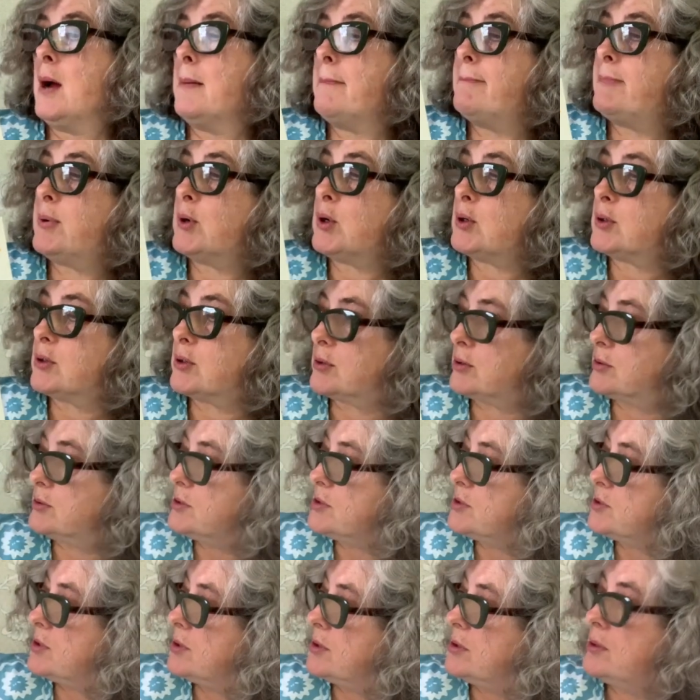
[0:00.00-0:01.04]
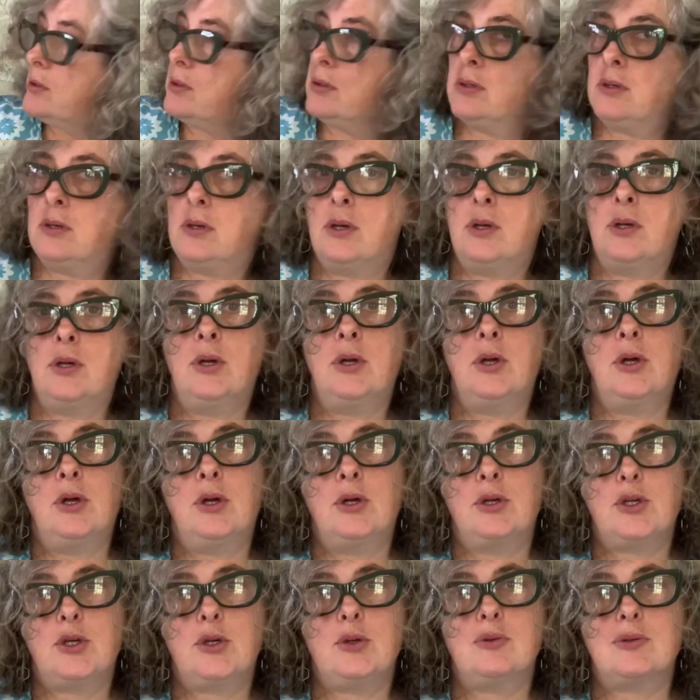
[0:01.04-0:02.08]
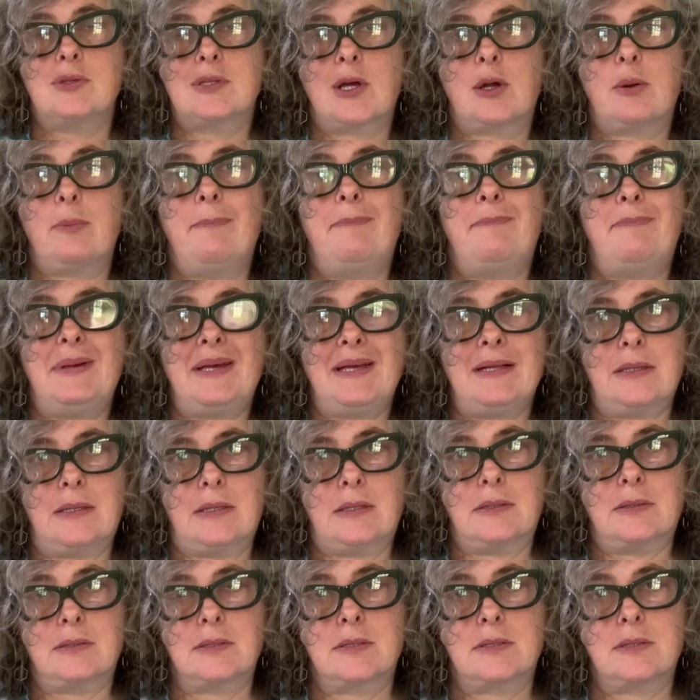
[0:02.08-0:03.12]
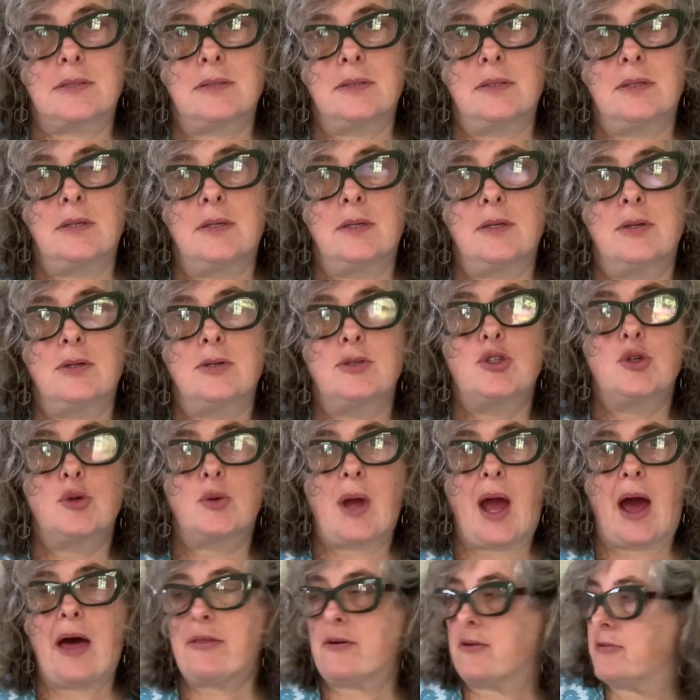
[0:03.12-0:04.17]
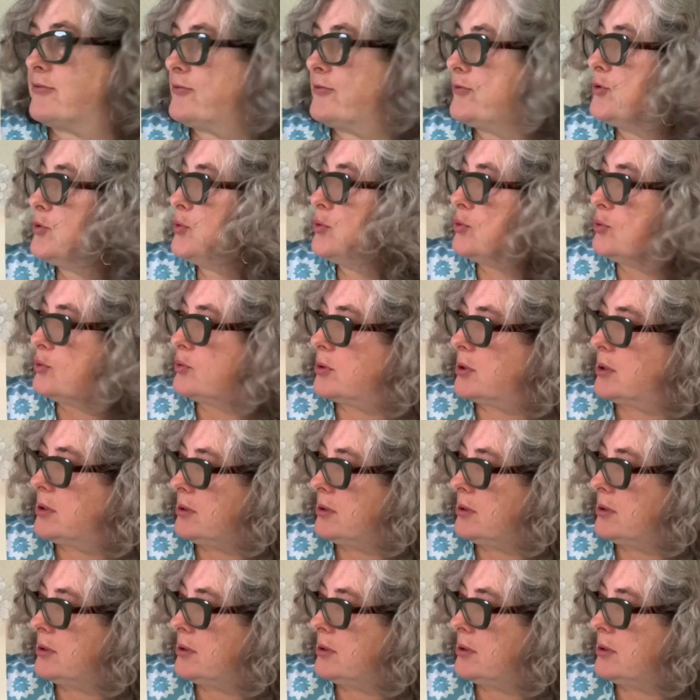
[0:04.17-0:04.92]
Birds use their bills to gather food.